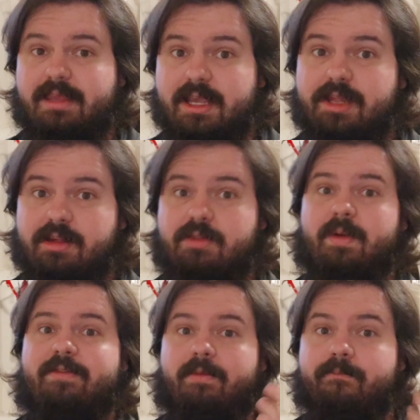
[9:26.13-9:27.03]
the easiest
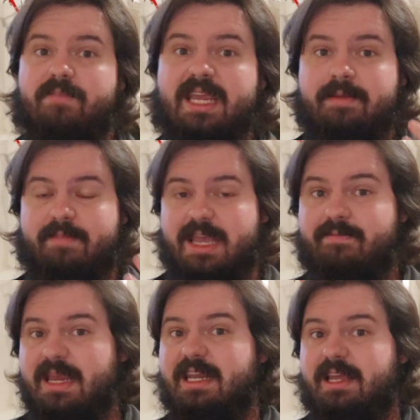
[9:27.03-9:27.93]
way for me to make
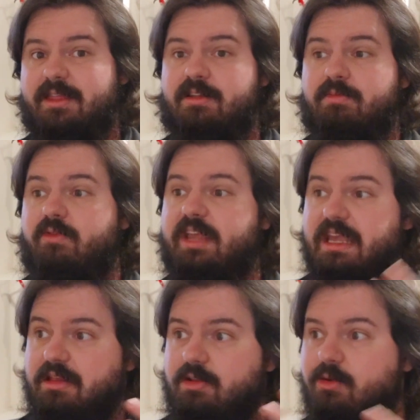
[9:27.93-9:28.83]
meaning in this movie is